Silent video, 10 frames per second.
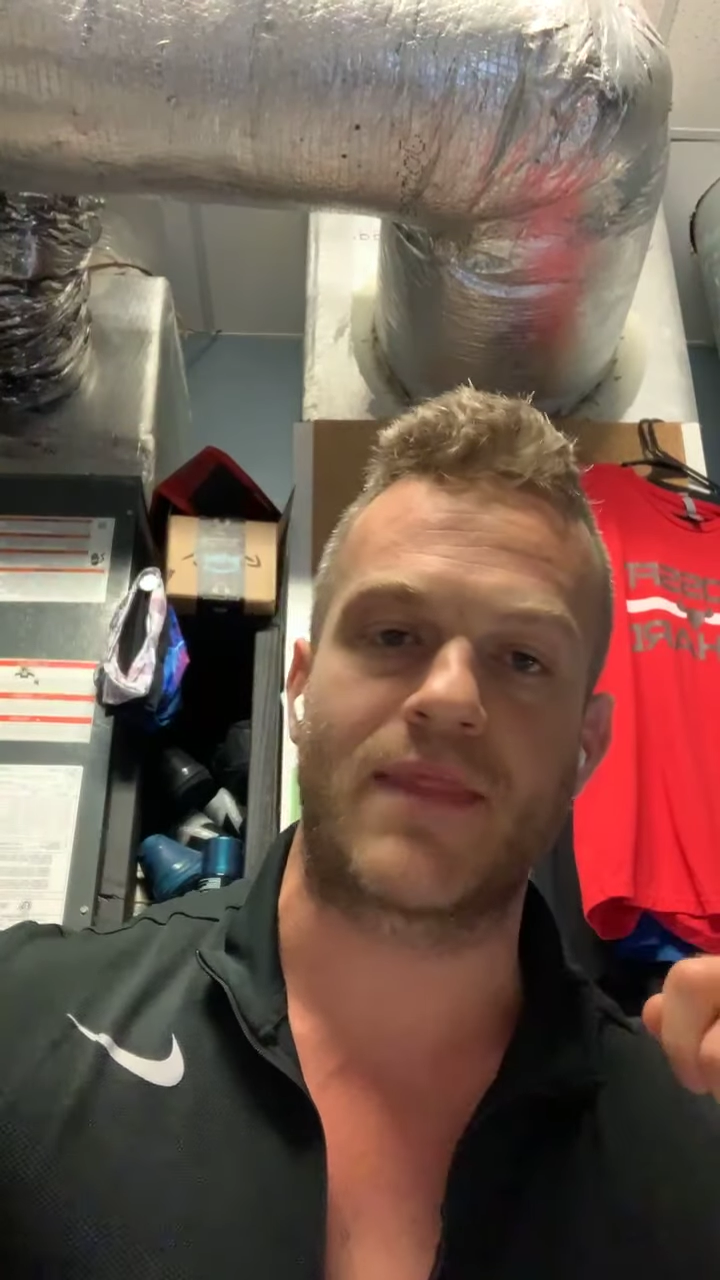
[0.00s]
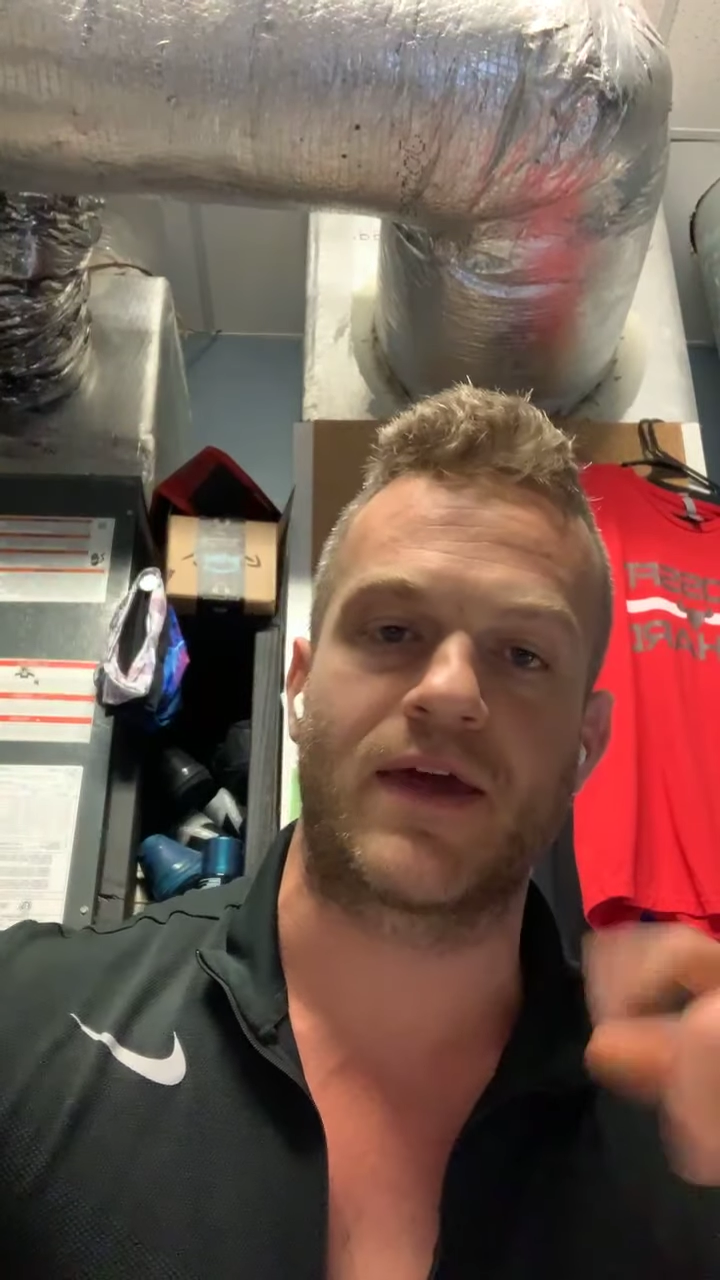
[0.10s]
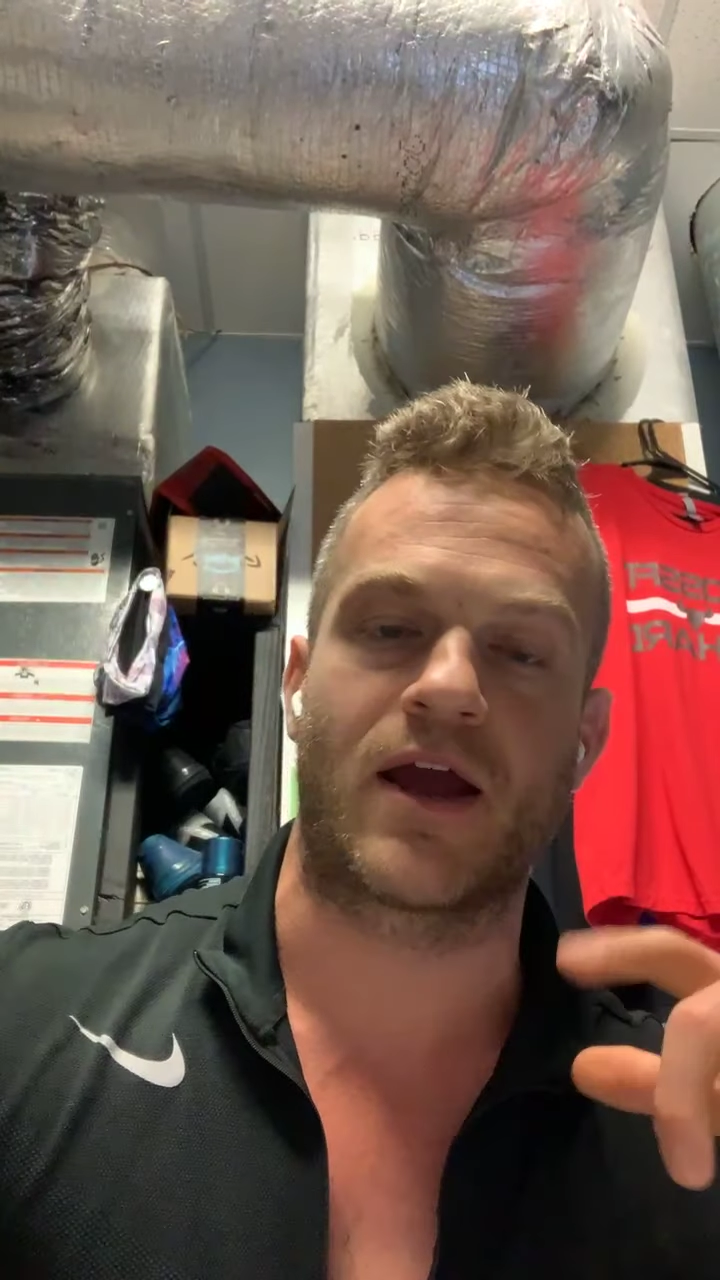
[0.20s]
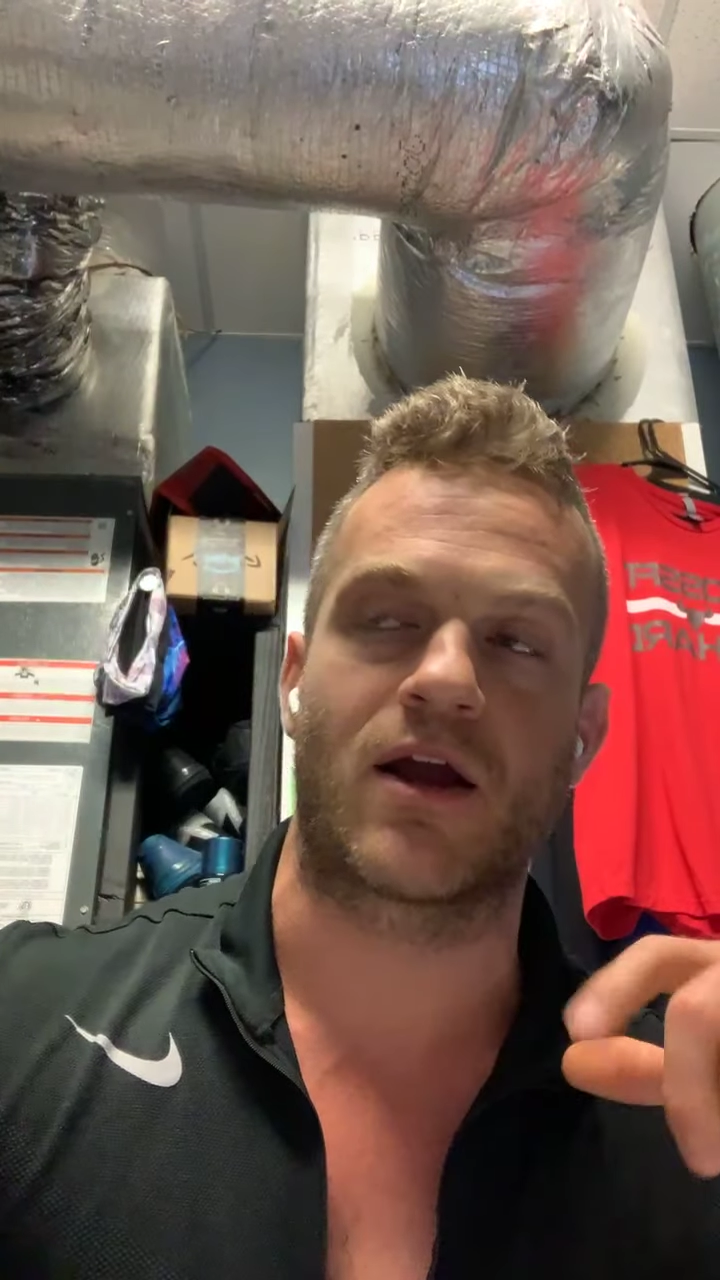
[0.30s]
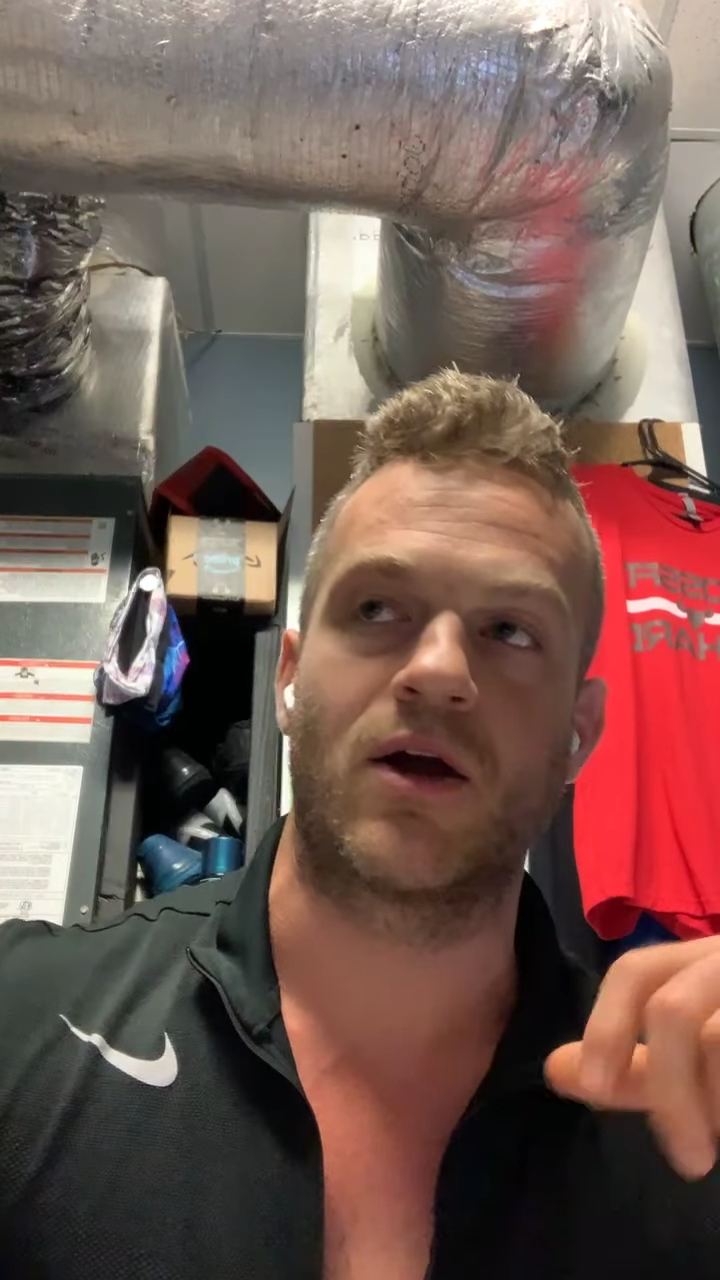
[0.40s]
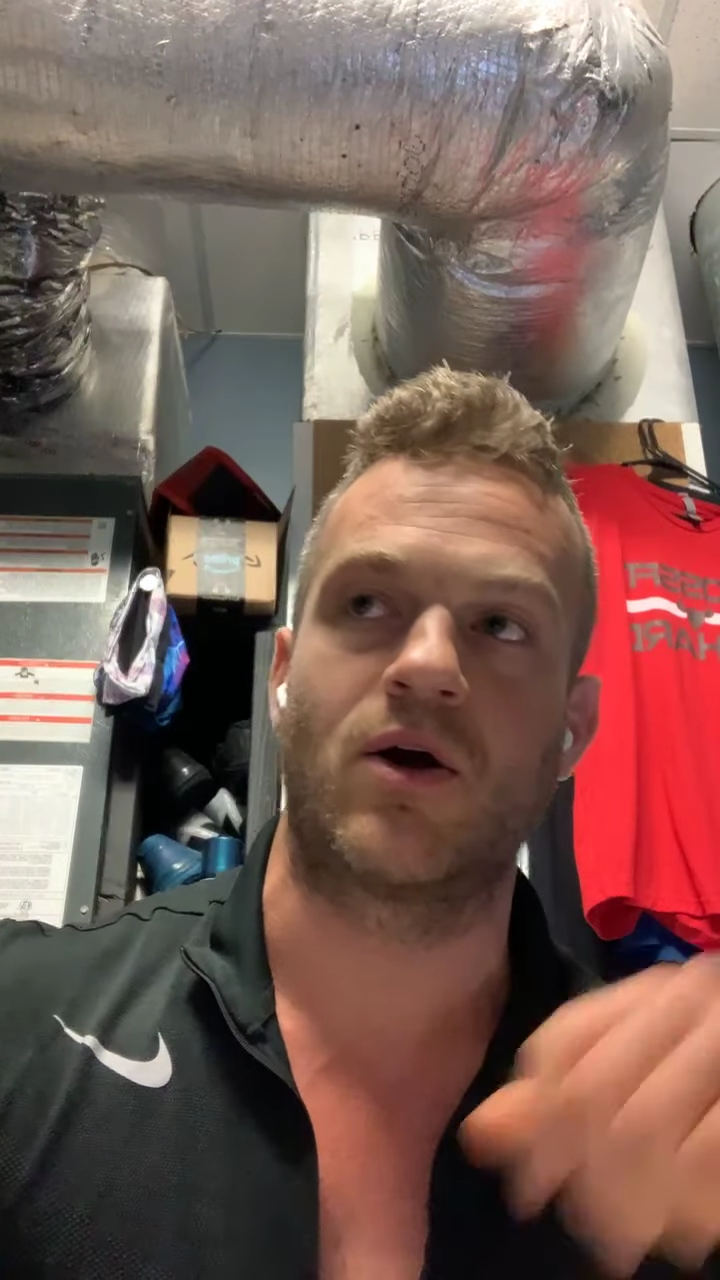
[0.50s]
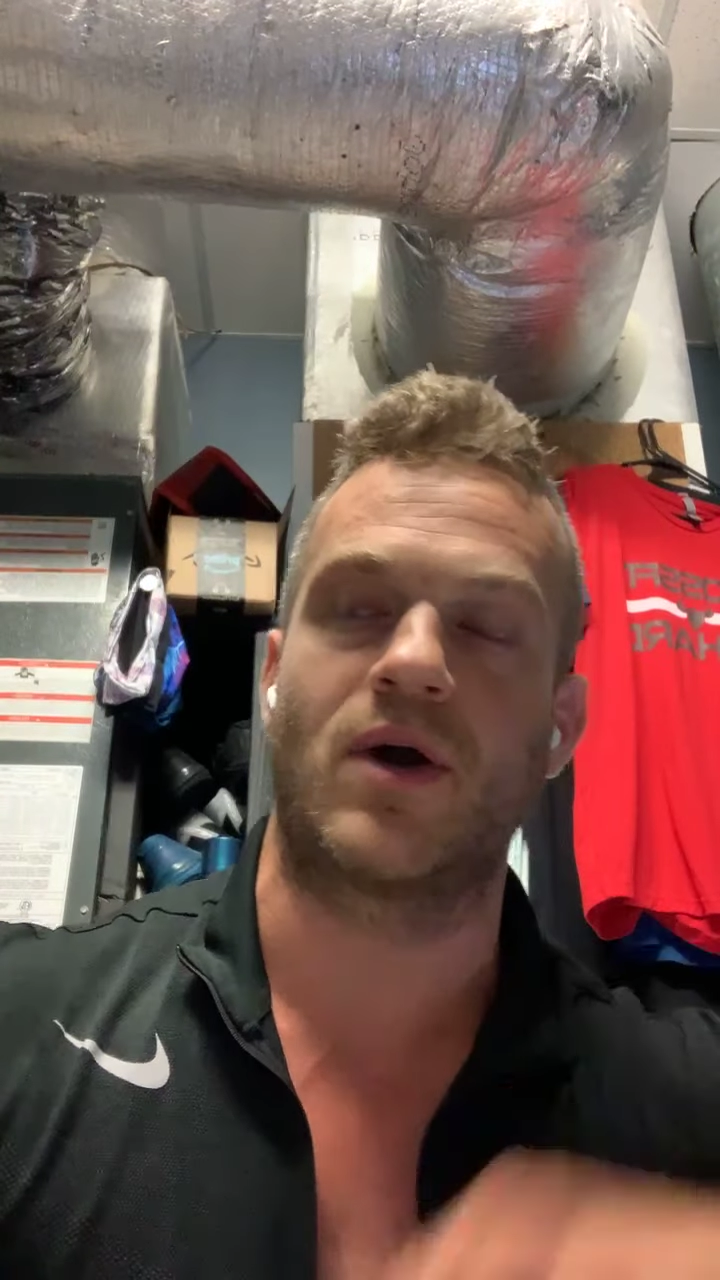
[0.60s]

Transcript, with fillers: the arrow,